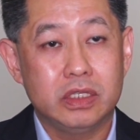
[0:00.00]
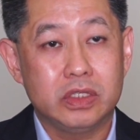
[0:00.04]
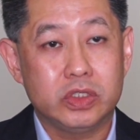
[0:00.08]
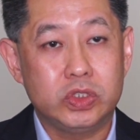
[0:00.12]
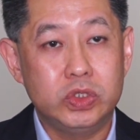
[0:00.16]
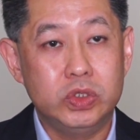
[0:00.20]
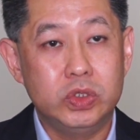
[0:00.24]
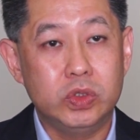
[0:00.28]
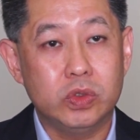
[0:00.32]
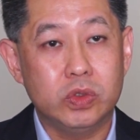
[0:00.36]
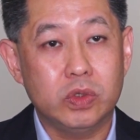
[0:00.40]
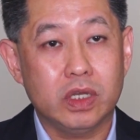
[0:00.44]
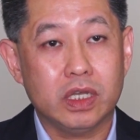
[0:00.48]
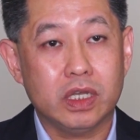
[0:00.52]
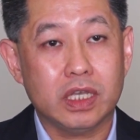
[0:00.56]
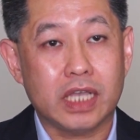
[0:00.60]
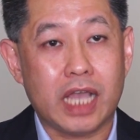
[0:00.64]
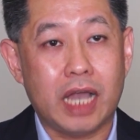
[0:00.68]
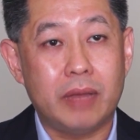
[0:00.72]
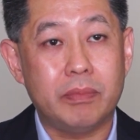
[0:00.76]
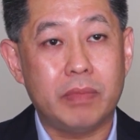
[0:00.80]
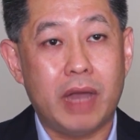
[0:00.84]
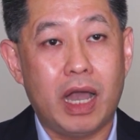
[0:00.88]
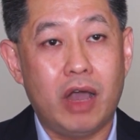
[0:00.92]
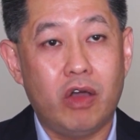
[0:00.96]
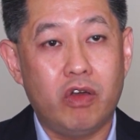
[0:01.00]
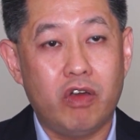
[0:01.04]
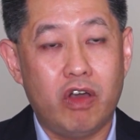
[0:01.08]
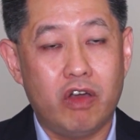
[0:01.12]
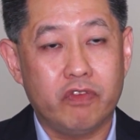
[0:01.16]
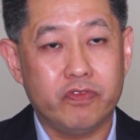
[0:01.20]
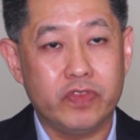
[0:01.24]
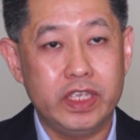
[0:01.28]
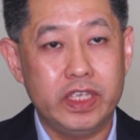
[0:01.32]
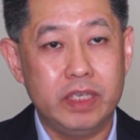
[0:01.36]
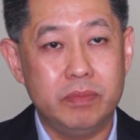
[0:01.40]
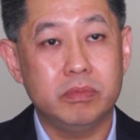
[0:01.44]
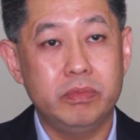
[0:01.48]
to come out
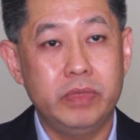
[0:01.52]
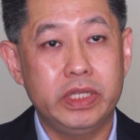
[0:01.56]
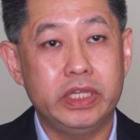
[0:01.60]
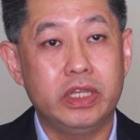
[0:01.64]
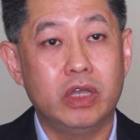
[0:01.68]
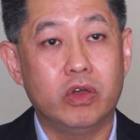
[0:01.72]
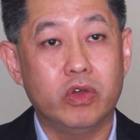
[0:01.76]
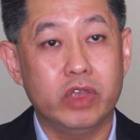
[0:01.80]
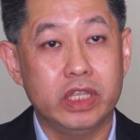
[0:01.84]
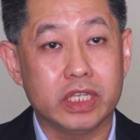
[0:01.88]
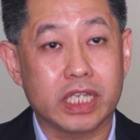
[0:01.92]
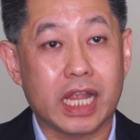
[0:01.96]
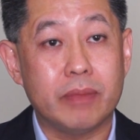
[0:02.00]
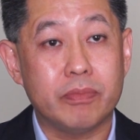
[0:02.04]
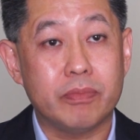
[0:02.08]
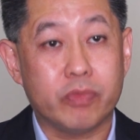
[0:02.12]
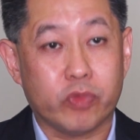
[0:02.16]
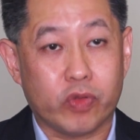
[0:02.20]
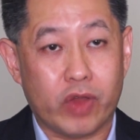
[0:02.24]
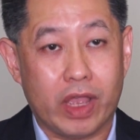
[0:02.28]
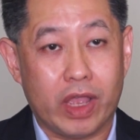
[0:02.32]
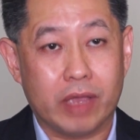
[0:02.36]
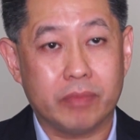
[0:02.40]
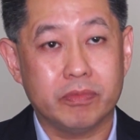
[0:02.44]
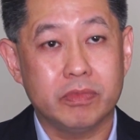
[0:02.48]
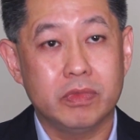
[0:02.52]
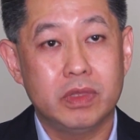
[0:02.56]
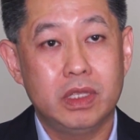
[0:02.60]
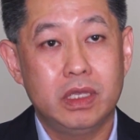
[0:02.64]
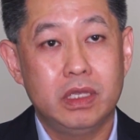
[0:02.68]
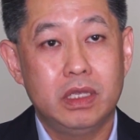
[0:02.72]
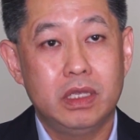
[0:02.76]
of the middle income trap.